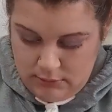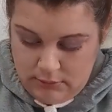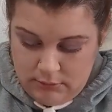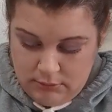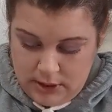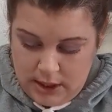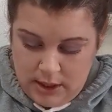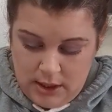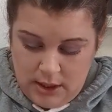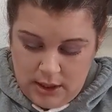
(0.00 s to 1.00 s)

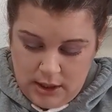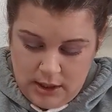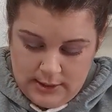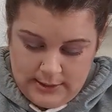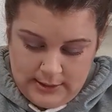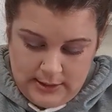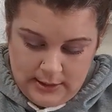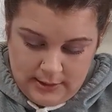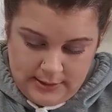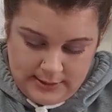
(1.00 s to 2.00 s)
Okay, it's
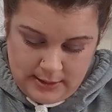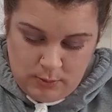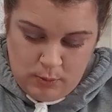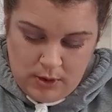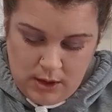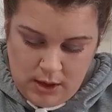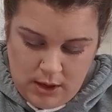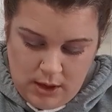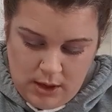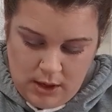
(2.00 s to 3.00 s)
sealed
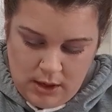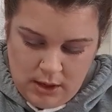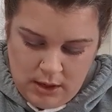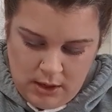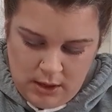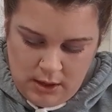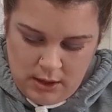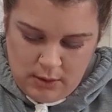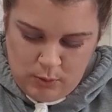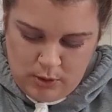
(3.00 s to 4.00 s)
somewhere.
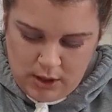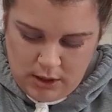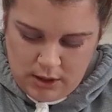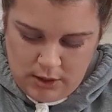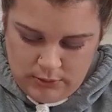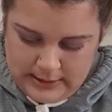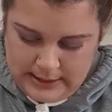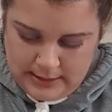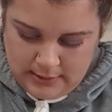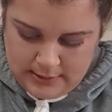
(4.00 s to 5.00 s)
Where are you
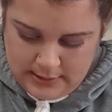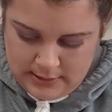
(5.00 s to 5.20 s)
sealed?